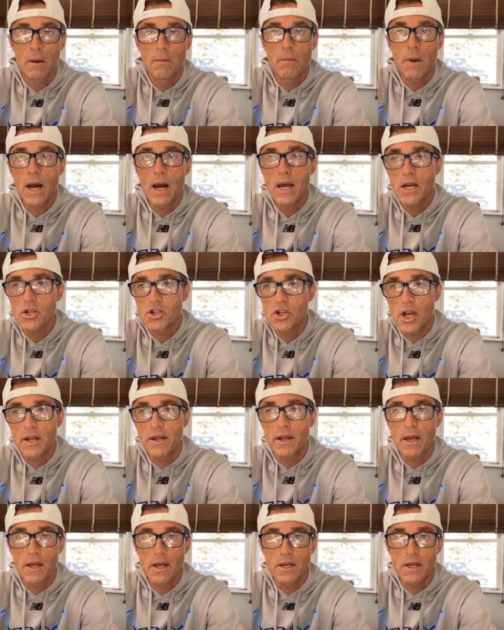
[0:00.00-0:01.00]
My
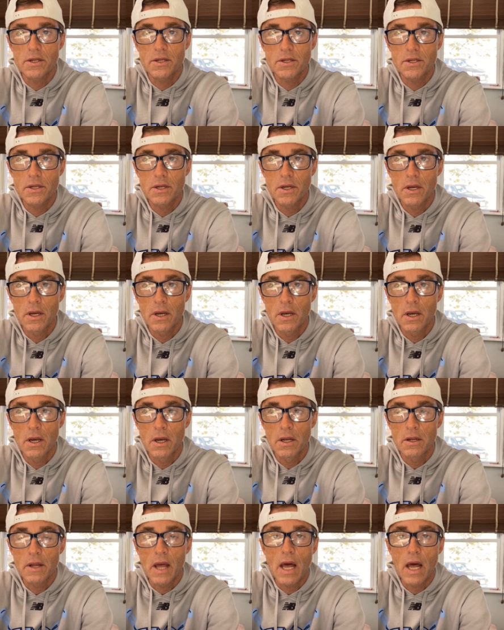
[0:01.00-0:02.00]
agenda is
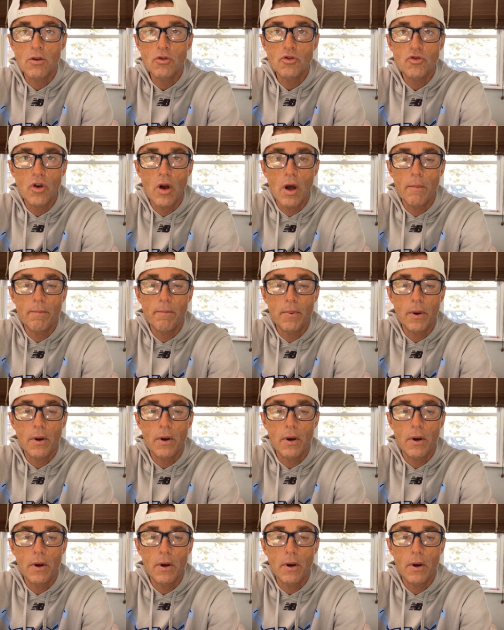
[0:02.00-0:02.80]
Donald Trump